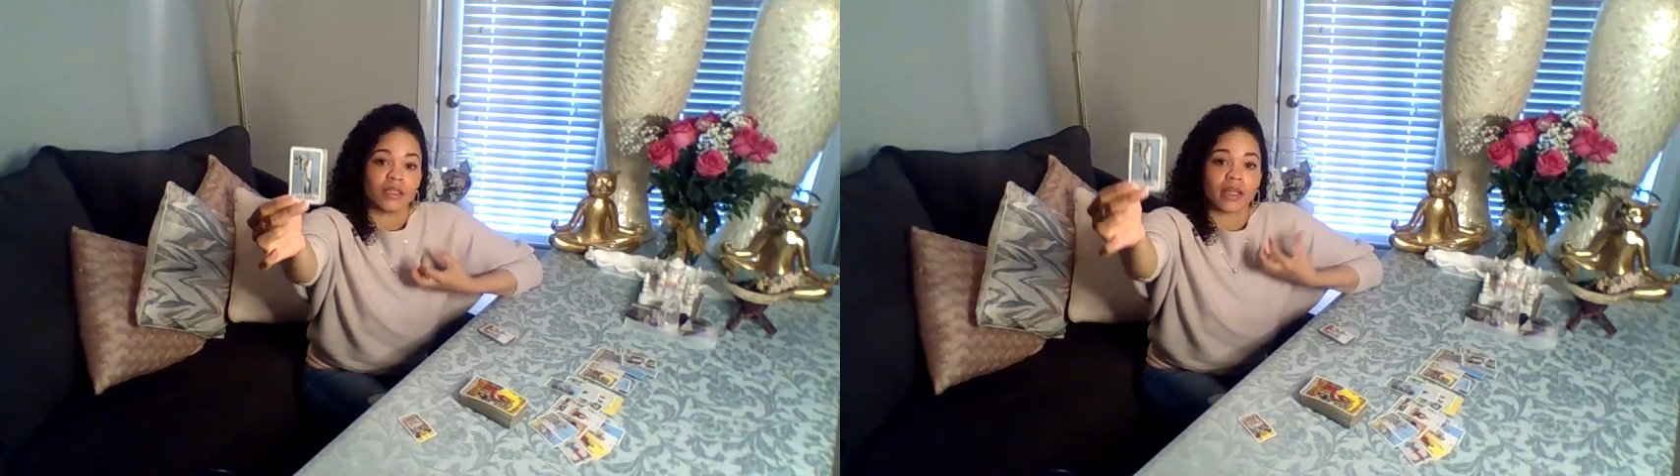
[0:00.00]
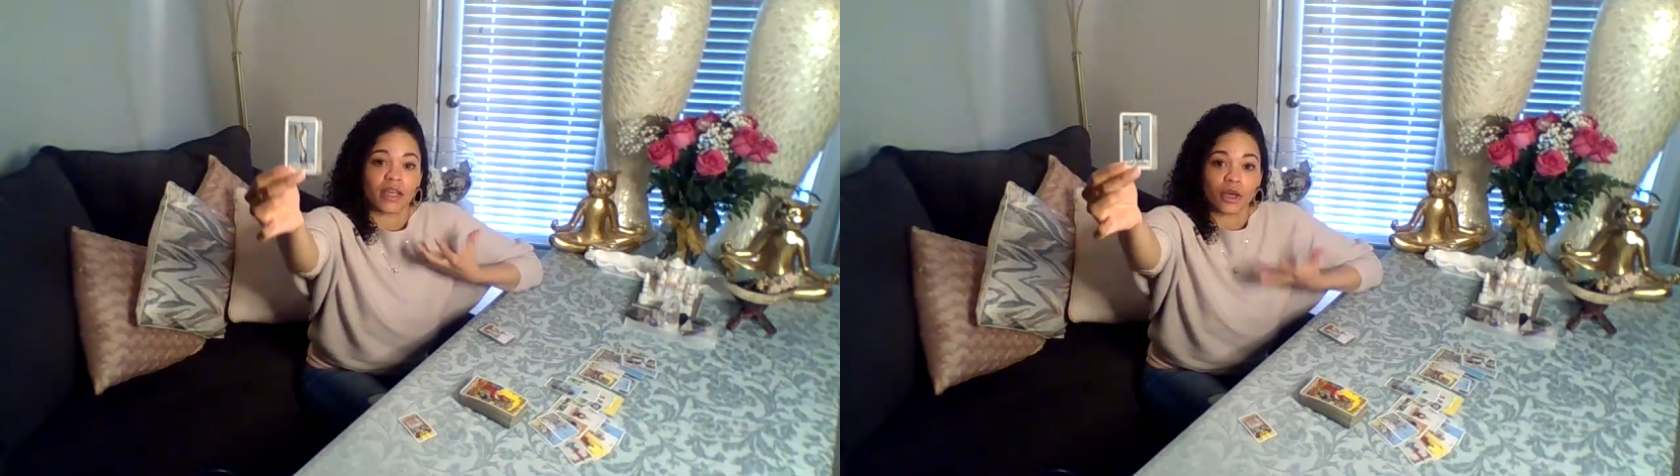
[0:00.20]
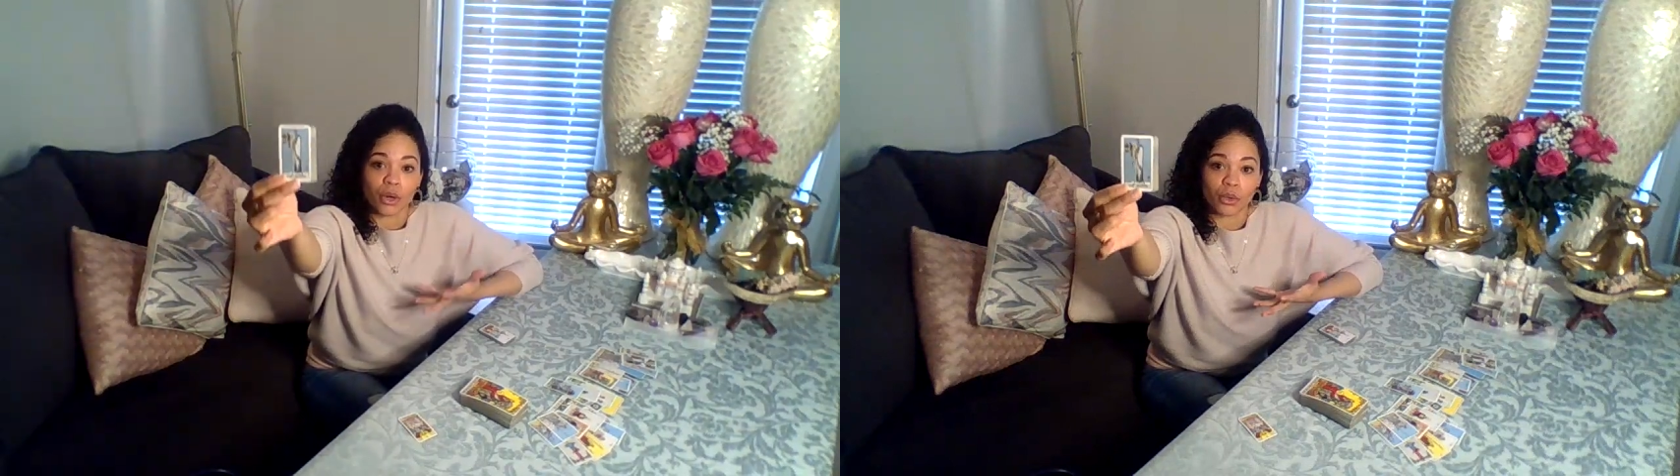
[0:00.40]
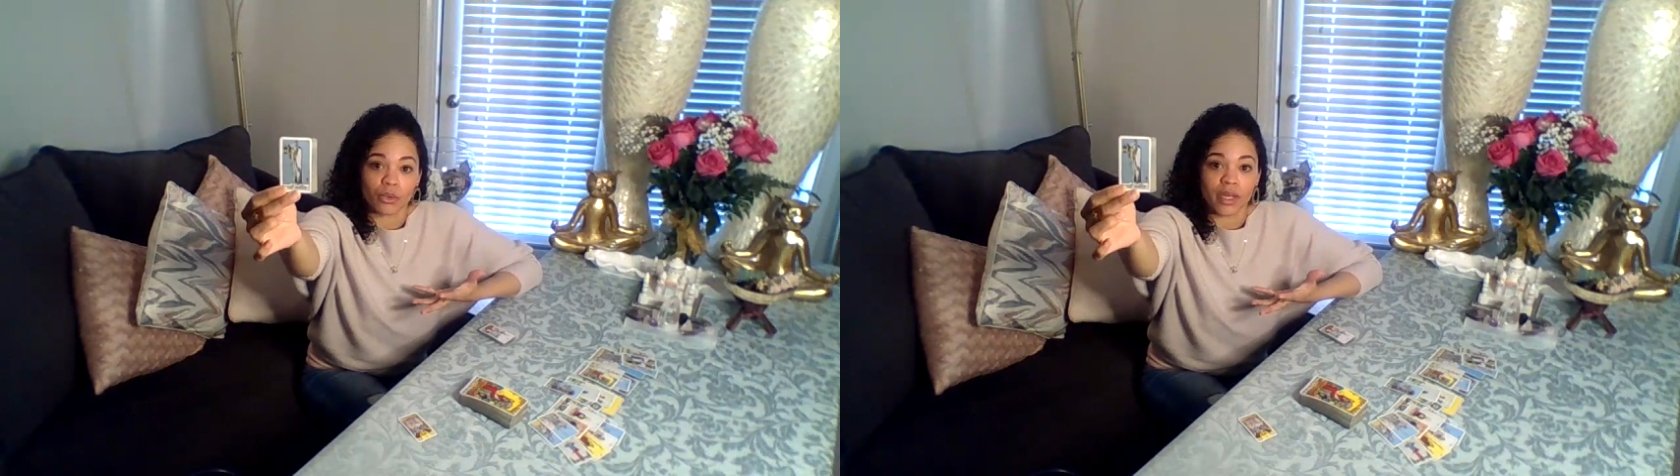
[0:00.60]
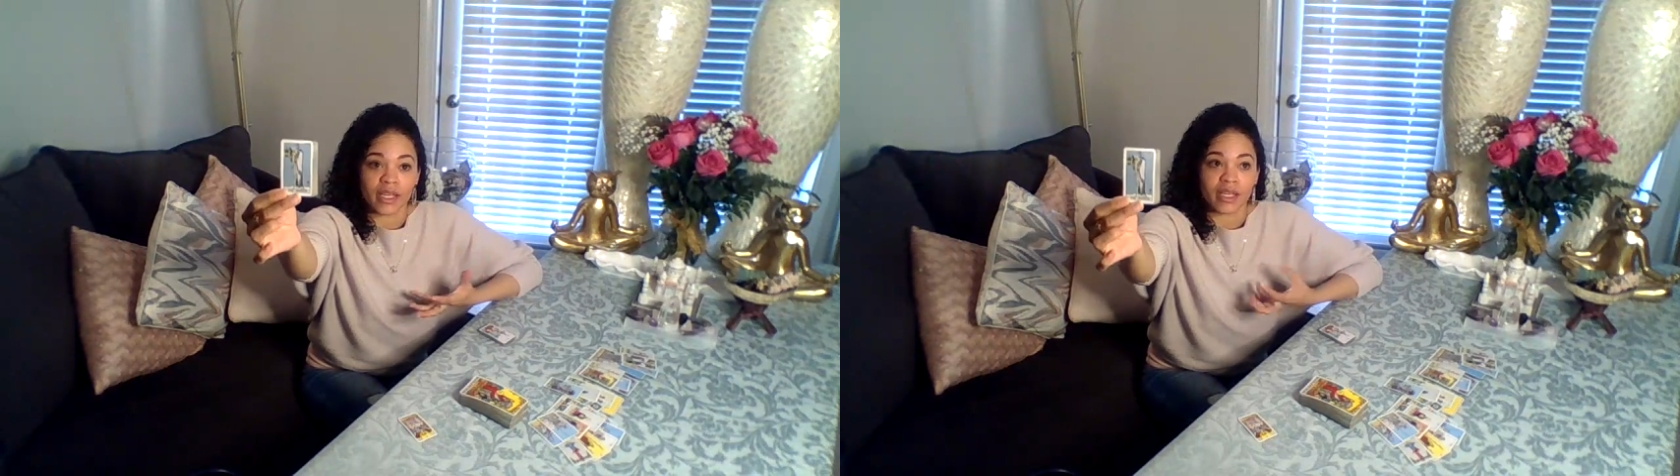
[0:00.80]
they
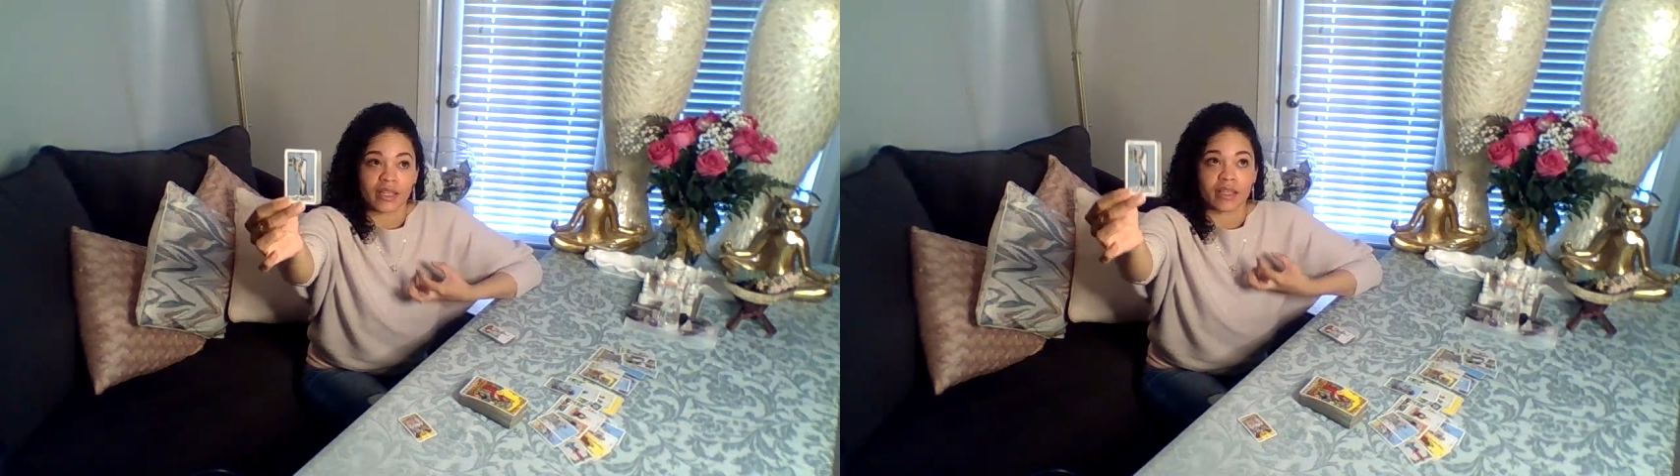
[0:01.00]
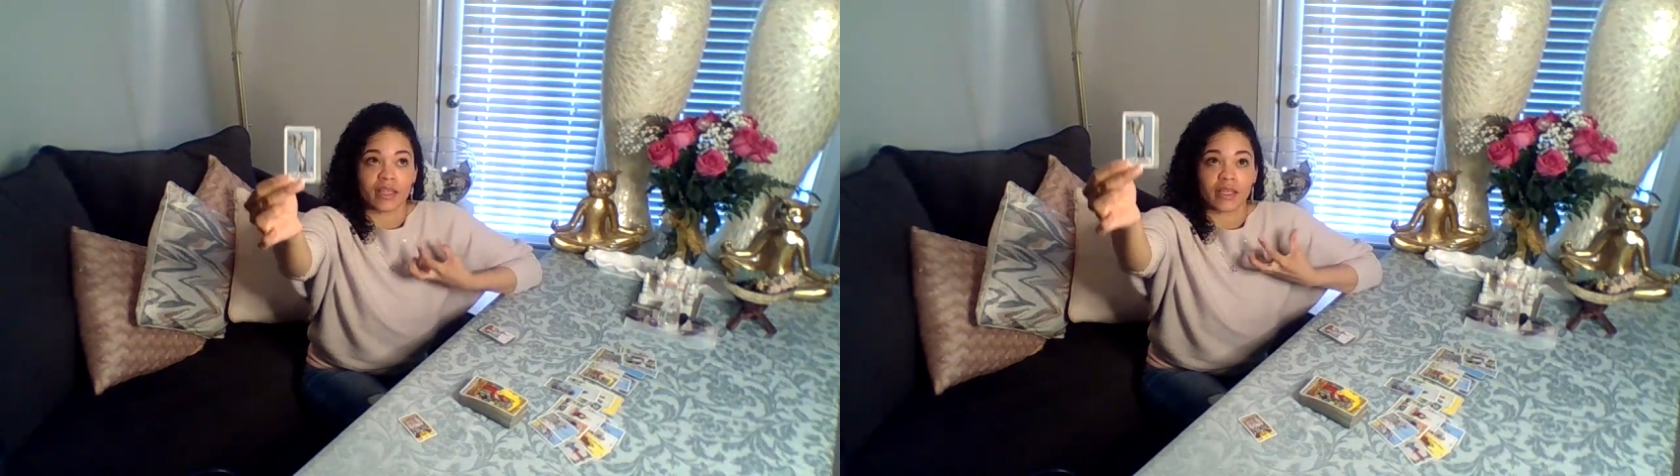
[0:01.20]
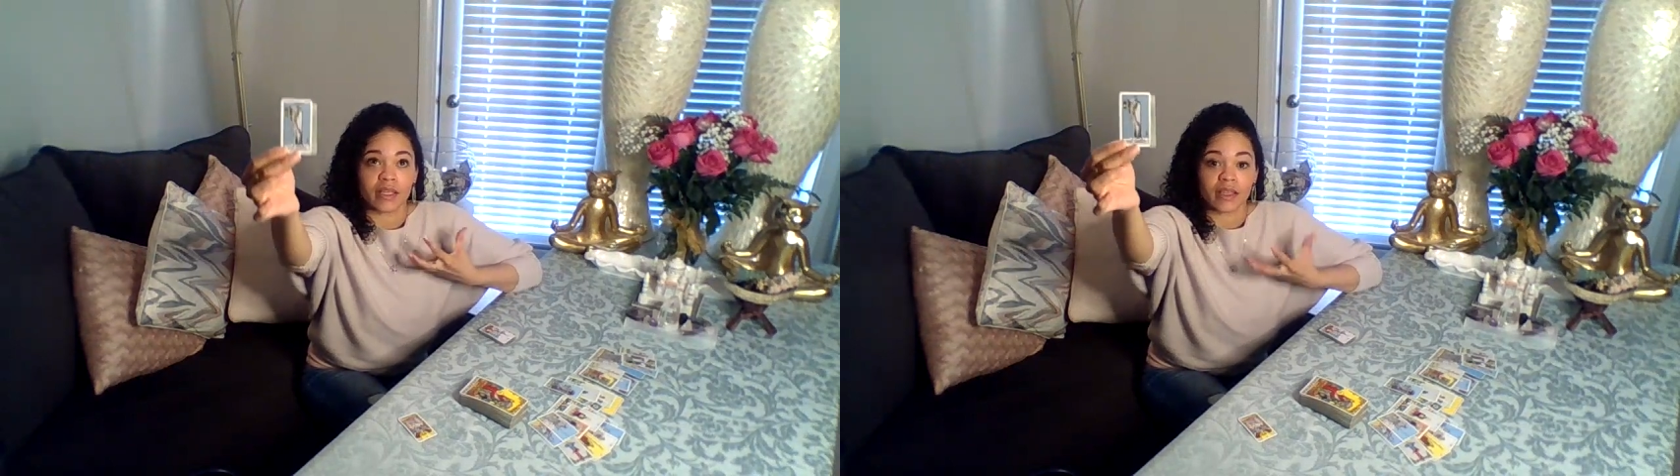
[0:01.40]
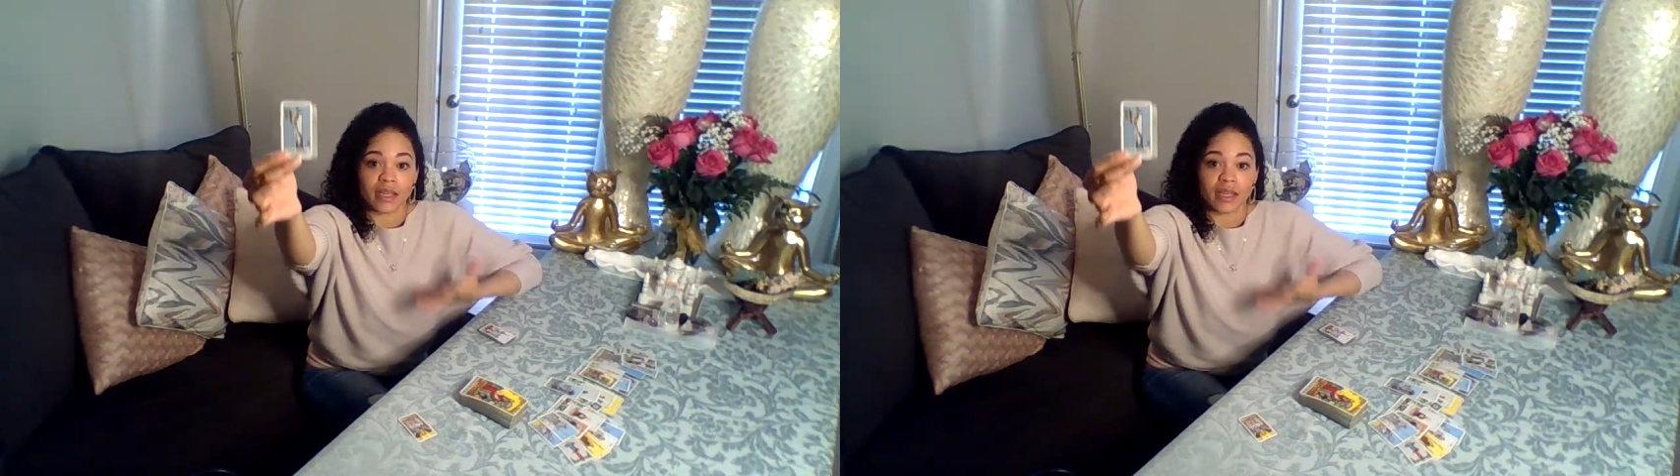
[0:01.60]
go and get the